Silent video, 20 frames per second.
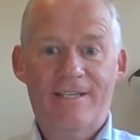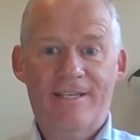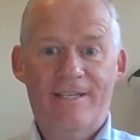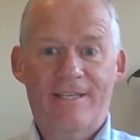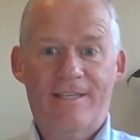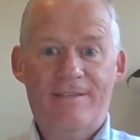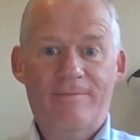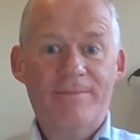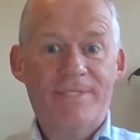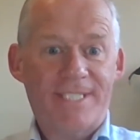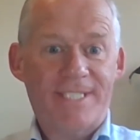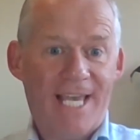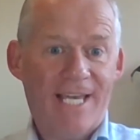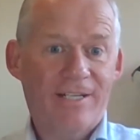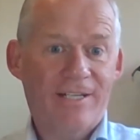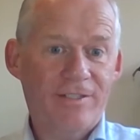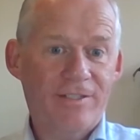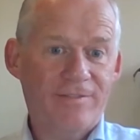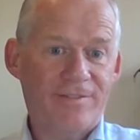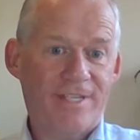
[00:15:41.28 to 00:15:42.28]

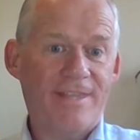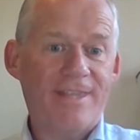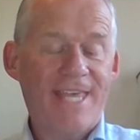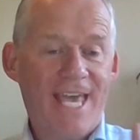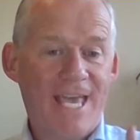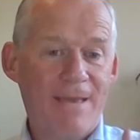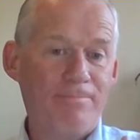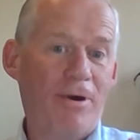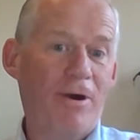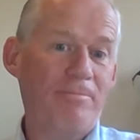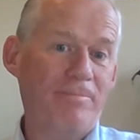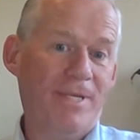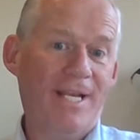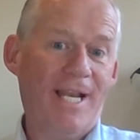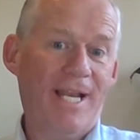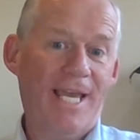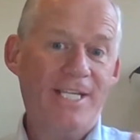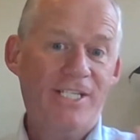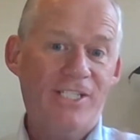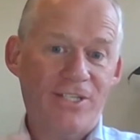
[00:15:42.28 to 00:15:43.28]
themselves and their
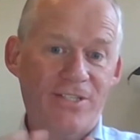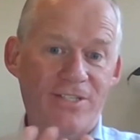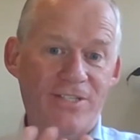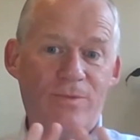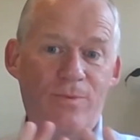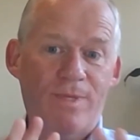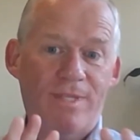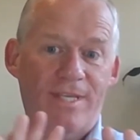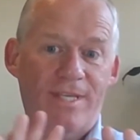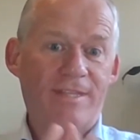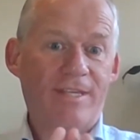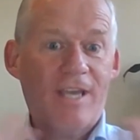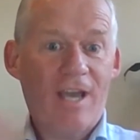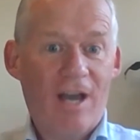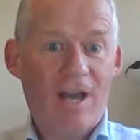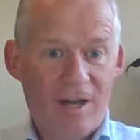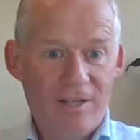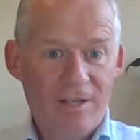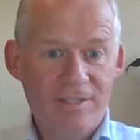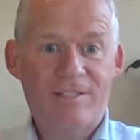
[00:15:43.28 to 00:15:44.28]
populations within the
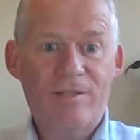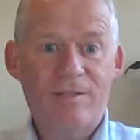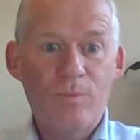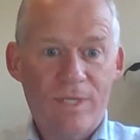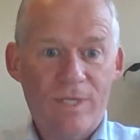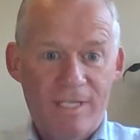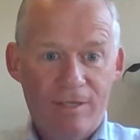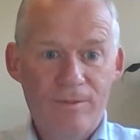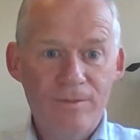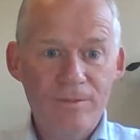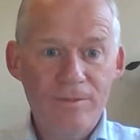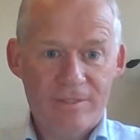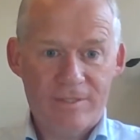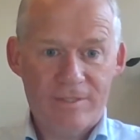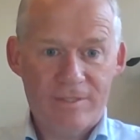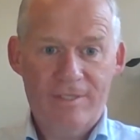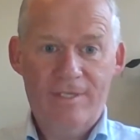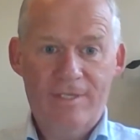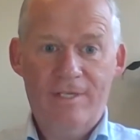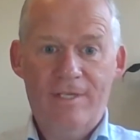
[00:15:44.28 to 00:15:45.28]
cast that we
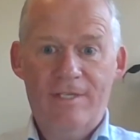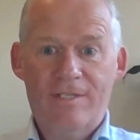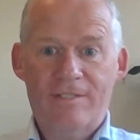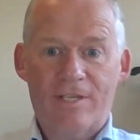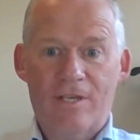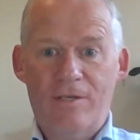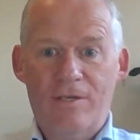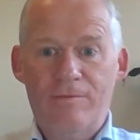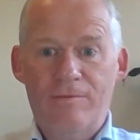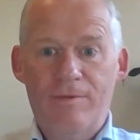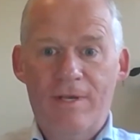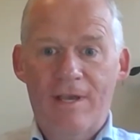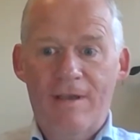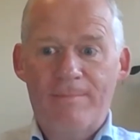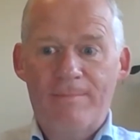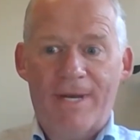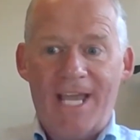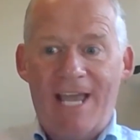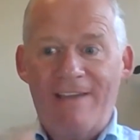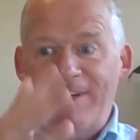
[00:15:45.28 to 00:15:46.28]
use. So
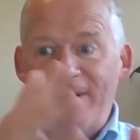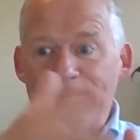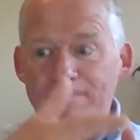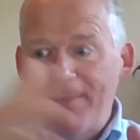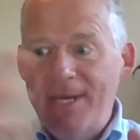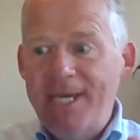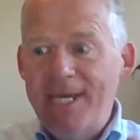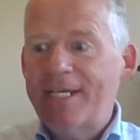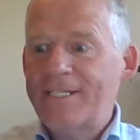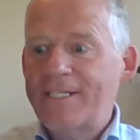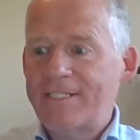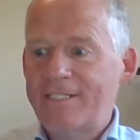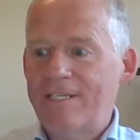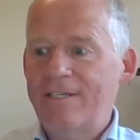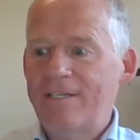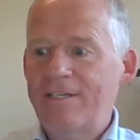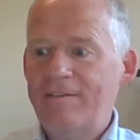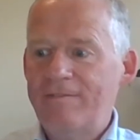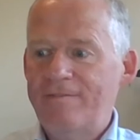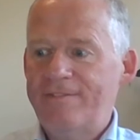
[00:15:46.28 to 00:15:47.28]
by having a mix
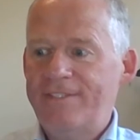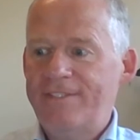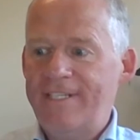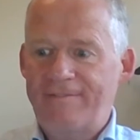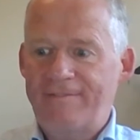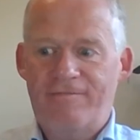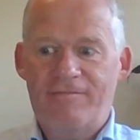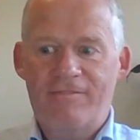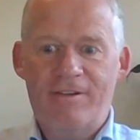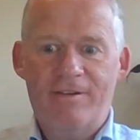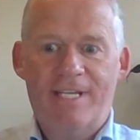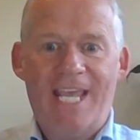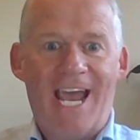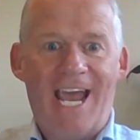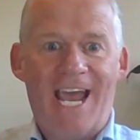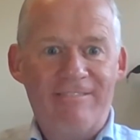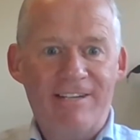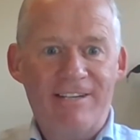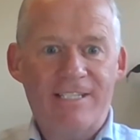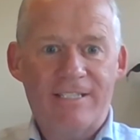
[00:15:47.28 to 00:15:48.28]
of different
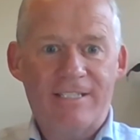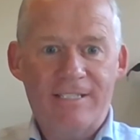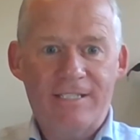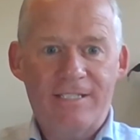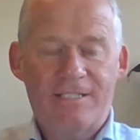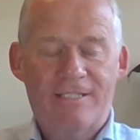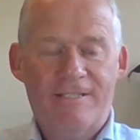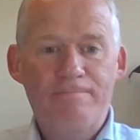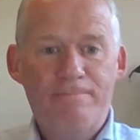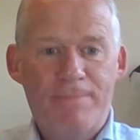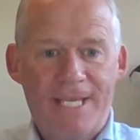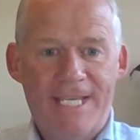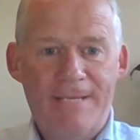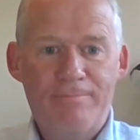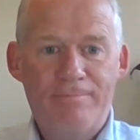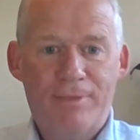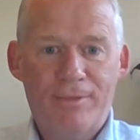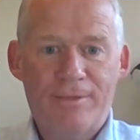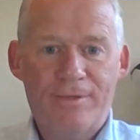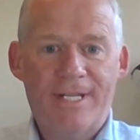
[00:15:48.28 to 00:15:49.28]
characters and
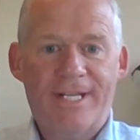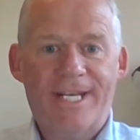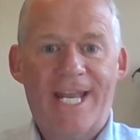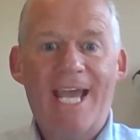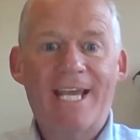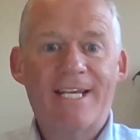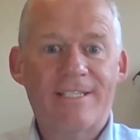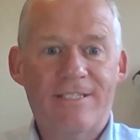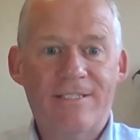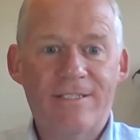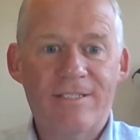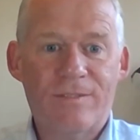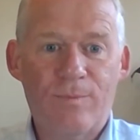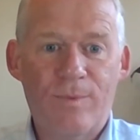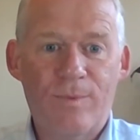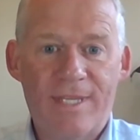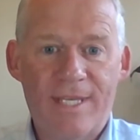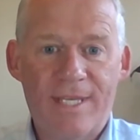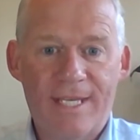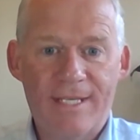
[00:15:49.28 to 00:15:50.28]
people and actors
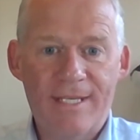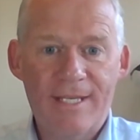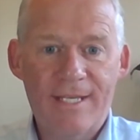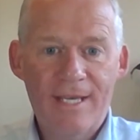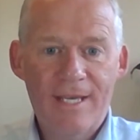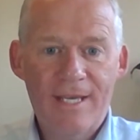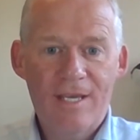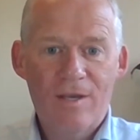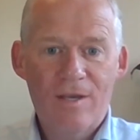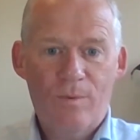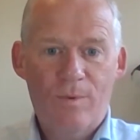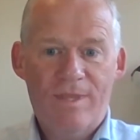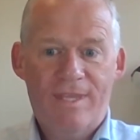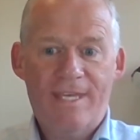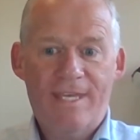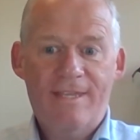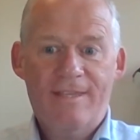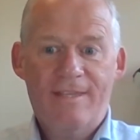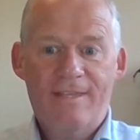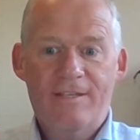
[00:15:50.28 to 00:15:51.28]
within
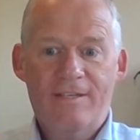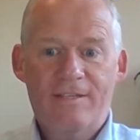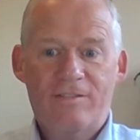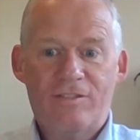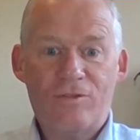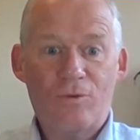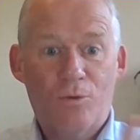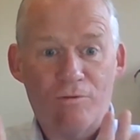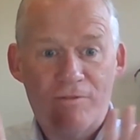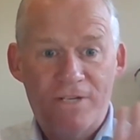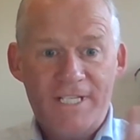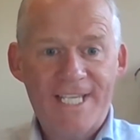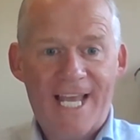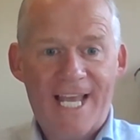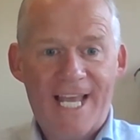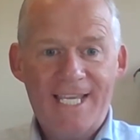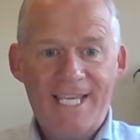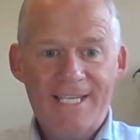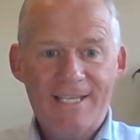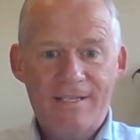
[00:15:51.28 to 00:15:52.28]
the
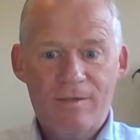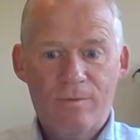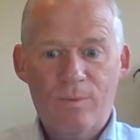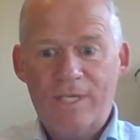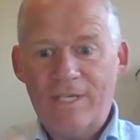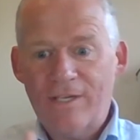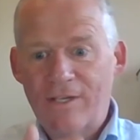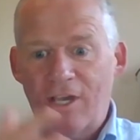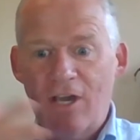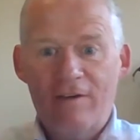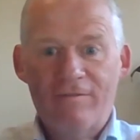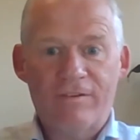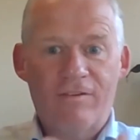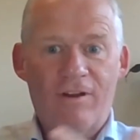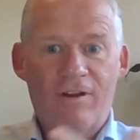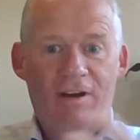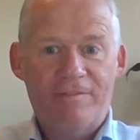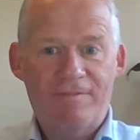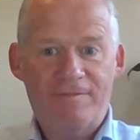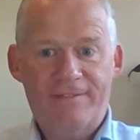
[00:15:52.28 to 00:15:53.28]
storytelling, we can cover
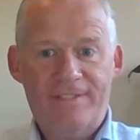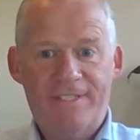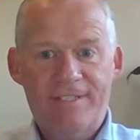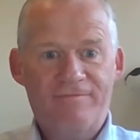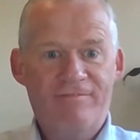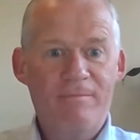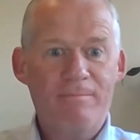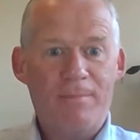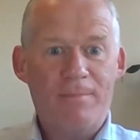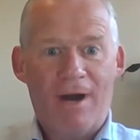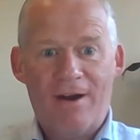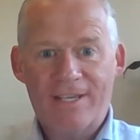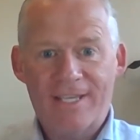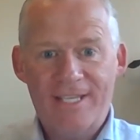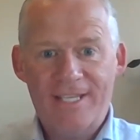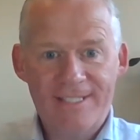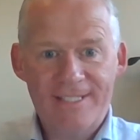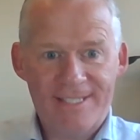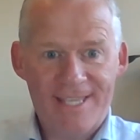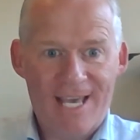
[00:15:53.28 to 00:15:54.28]
off different
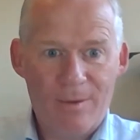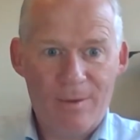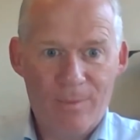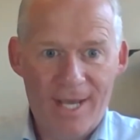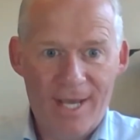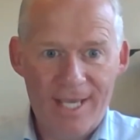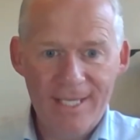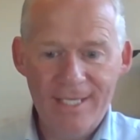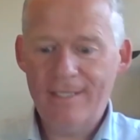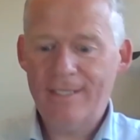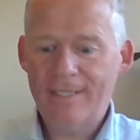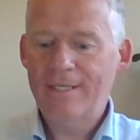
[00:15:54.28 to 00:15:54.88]
markets that way.